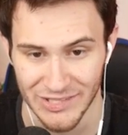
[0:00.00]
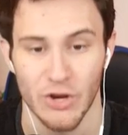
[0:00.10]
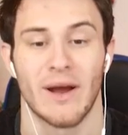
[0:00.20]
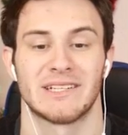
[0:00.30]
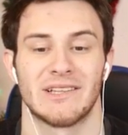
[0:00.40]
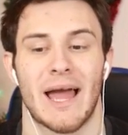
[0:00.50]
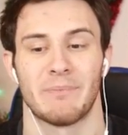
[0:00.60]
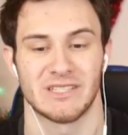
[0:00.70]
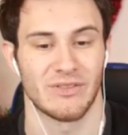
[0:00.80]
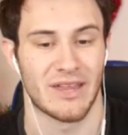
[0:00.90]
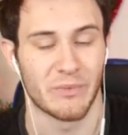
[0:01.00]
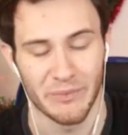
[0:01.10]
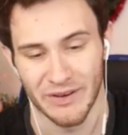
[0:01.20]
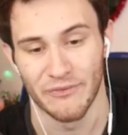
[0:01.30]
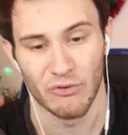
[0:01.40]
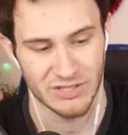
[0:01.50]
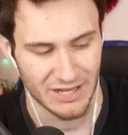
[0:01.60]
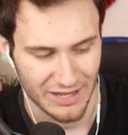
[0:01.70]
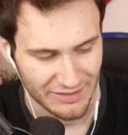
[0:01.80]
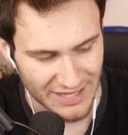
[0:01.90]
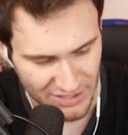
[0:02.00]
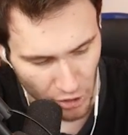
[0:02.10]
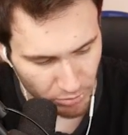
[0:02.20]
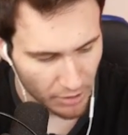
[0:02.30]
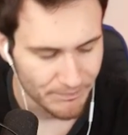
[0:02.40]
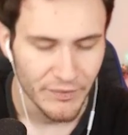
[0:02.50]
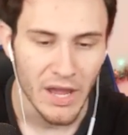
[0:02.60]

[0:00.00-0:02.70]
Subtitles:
Let's go out to Lapis so that way we can focus on getting that Slowbro.